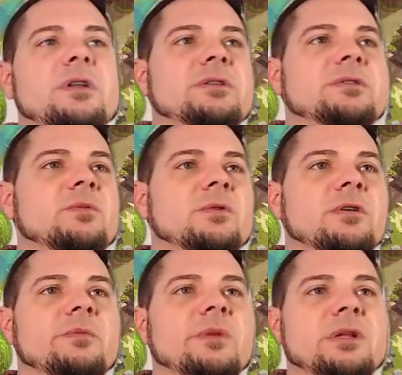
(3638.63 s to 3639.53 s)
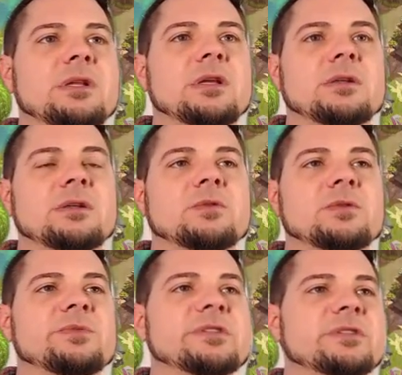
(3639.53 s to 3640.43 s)
to work on my Lilia, which
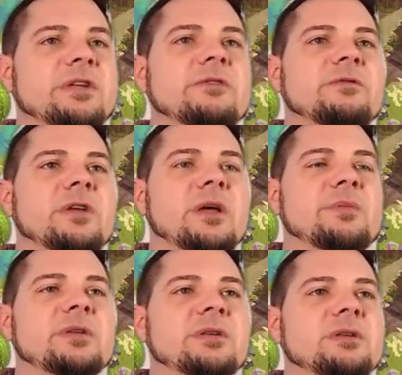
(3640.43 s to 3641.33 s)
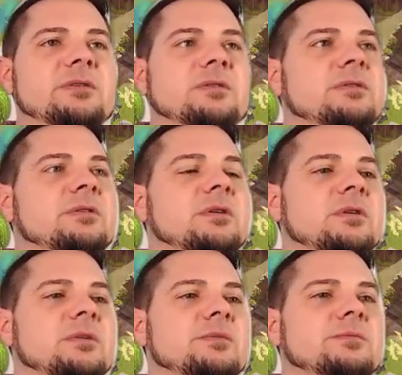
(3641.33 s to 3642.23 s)
means I need a VIP
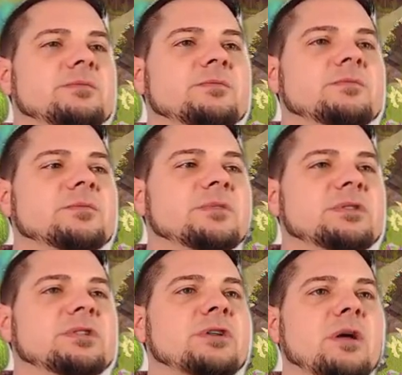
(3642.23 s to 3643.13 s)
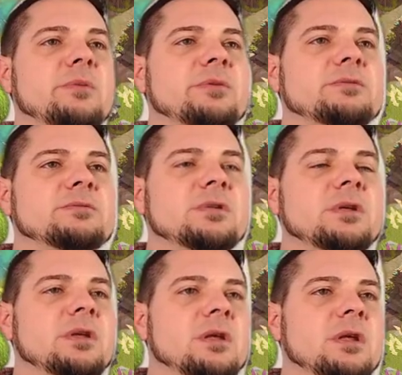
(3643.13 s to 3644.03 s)
shop.
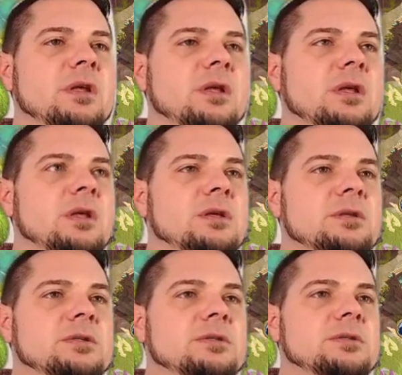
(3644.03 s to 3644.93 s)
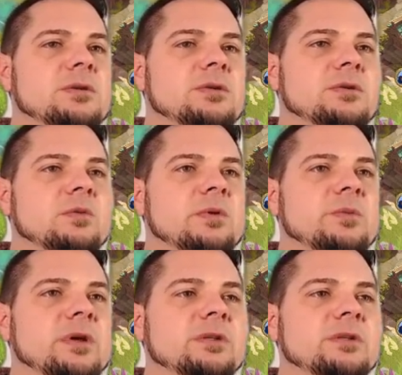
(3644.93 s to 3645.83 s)
So what am
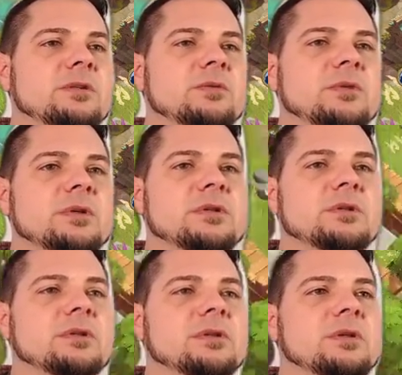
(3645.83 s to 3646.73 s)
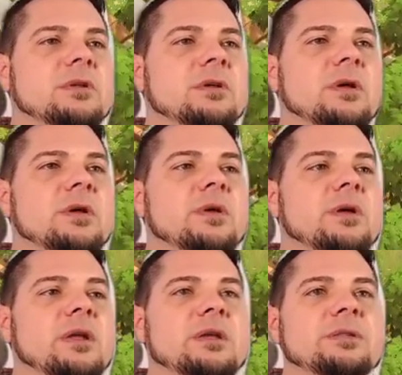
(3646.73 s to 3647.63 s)
I doing? I
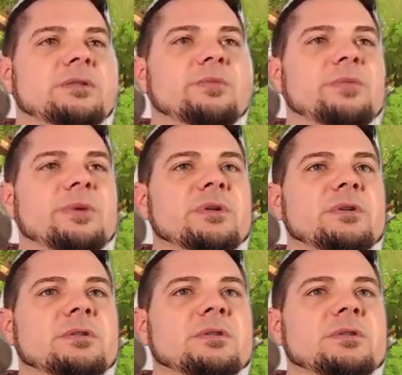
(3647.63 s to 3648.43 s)
need to build.